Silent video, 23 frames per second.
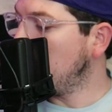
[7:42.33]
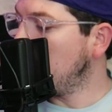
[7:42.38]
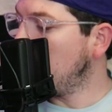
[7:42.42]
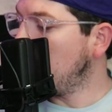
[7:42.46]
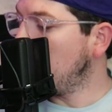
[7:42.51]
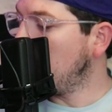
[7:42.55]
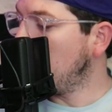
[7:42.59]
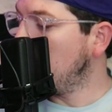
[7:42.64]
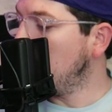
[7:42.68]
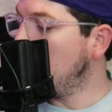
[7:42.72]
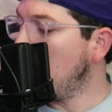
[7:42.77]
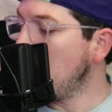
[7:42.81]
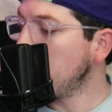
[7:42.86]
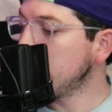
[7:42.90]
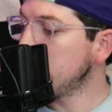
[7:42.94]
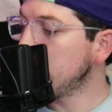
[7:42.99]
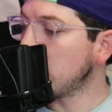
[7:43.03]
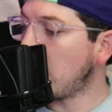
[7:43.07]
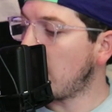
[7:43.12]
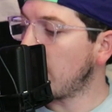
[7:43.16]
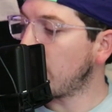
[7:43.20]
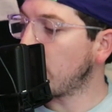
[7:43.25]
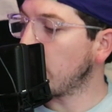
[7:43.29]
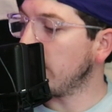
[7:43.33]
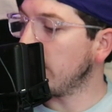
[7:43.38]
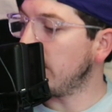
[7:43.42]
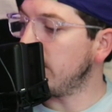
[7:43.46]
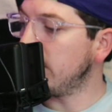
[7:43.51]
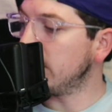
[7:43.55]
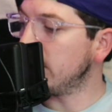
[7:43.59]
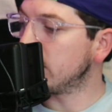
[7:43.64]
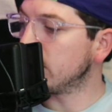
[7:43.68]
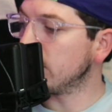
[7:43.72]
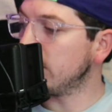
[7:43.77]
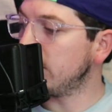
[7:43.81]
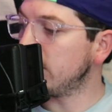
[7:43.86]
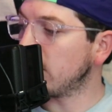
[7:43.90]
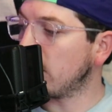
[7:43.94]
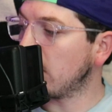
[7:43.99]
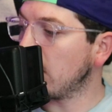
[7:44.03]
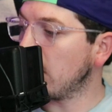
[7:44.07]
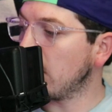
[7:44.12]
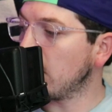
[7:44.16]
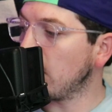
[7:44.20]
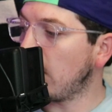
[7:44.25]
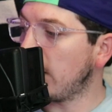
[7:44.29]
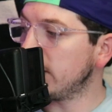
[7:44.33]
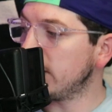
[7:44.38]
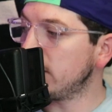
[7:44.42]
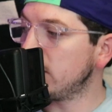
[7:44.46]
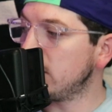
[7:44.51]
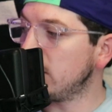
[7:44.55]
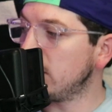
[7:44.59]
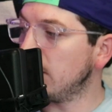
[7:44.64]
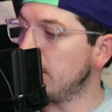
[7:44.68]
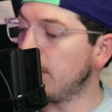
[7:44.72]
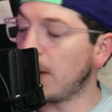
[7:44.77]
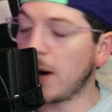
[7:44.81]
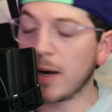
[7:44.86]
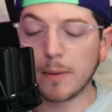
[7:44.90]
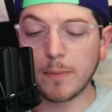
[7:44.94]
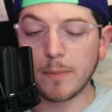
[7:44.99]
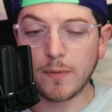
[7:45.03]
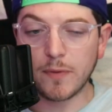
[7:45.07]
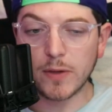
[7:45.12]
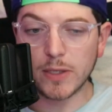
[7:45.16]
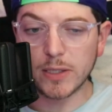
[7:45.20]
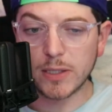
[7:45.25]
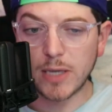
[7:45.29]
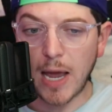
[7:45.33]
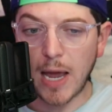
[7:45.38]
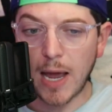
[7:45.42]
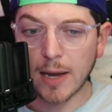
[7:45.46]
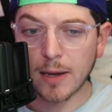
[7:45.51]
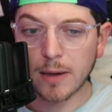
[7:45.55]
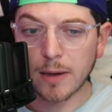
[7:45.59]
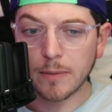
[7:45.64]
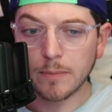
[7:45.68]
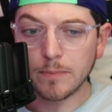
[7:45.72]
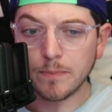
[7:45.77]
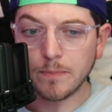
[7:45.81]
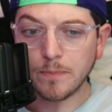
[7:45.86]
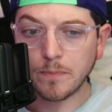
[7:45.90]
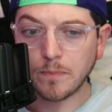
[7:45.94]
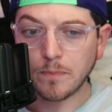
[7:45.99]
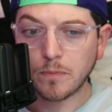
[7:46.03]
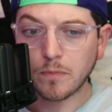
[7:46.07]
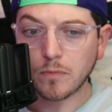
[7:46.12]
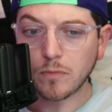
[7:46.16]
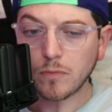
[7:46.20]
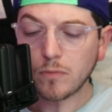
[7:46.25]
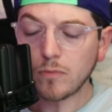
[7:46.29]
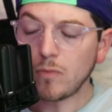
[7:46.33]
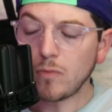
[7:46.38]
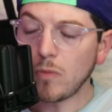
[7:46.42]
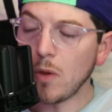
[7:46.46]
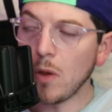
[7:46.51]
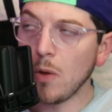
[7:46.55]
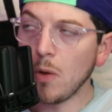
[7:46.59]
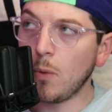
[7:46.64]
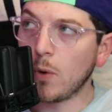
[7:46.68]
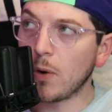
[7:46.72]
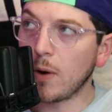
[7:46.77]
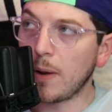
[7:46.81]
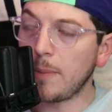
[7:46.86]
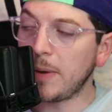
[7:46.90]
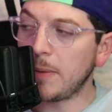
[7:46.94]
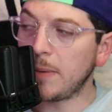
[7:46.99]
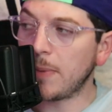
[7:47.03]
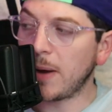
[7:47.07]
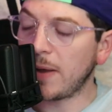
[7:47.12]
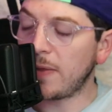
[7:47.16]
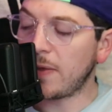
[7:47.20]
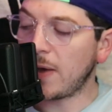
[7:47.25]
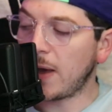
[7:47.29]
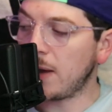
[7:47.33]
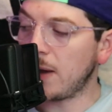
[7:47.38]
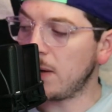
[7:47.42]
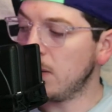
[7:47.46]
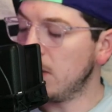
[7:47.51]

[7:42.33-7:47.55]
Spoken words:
most software industries are a race to the bottom of the stack. And what do I mean by that?